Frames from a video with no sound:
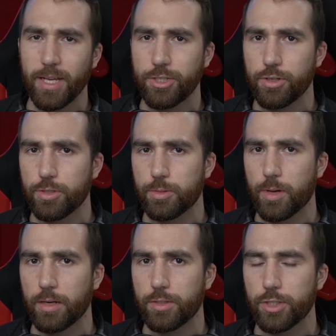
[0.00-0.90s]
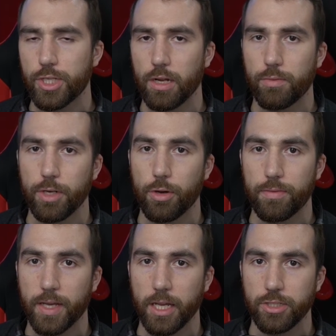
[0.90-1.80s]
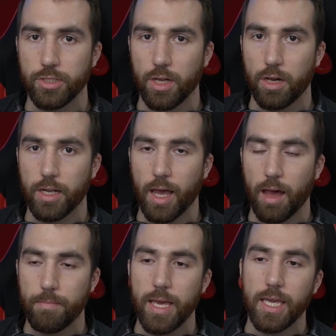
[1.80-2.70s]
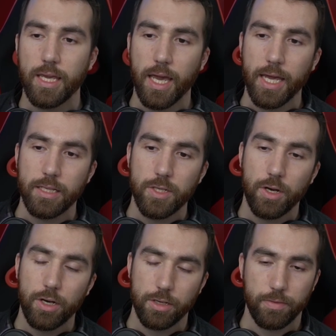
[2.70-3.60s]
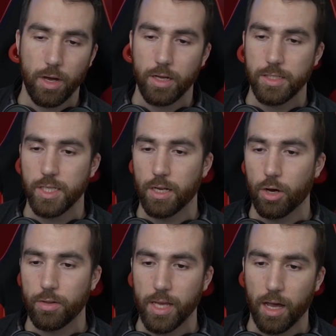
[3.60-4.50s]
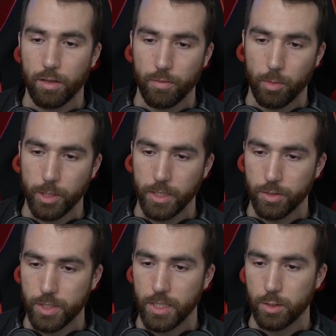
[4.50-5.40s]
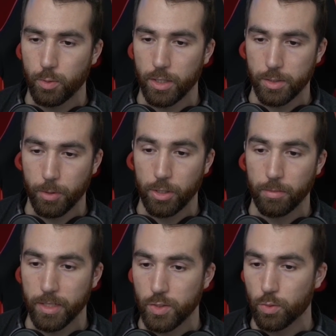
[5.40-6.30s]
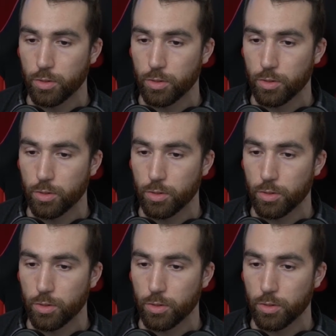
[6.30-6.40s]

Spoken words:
Now make sure you subscribe to the channel with notifications on. I'm making a ton of content on the Isle of Armor DLC as well as Pokemon